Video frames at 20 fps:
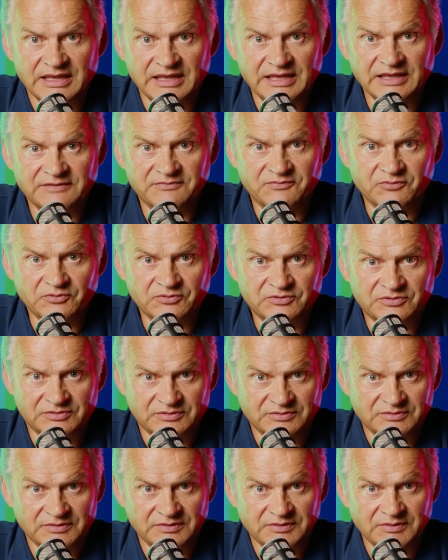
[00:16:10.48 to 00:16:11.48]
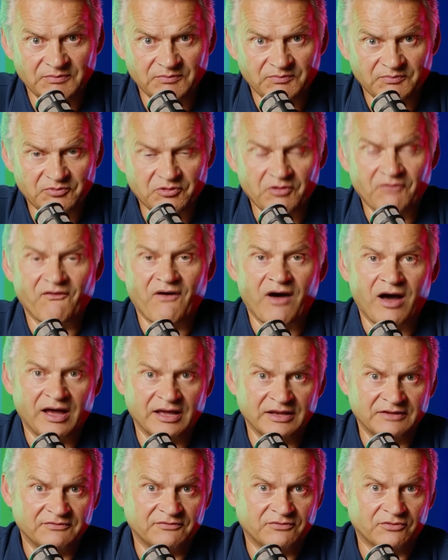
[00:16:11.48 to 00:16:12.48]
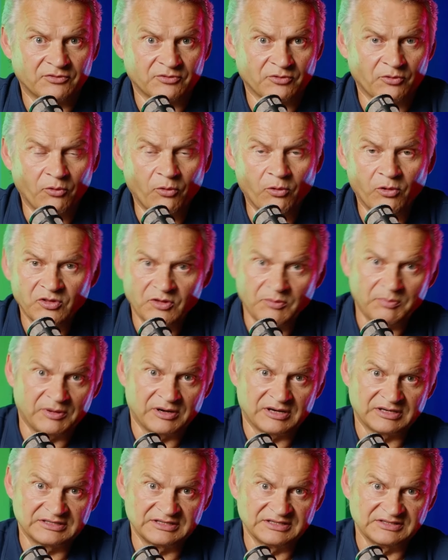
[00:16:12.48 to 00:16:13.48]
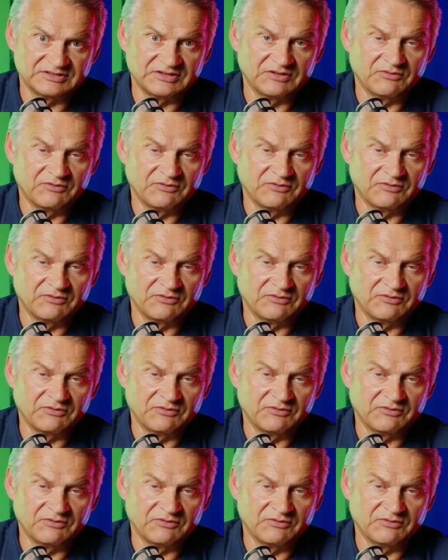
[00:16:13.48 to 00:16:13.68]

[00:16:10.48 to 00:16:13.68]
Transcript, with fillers: it would provide for all the parties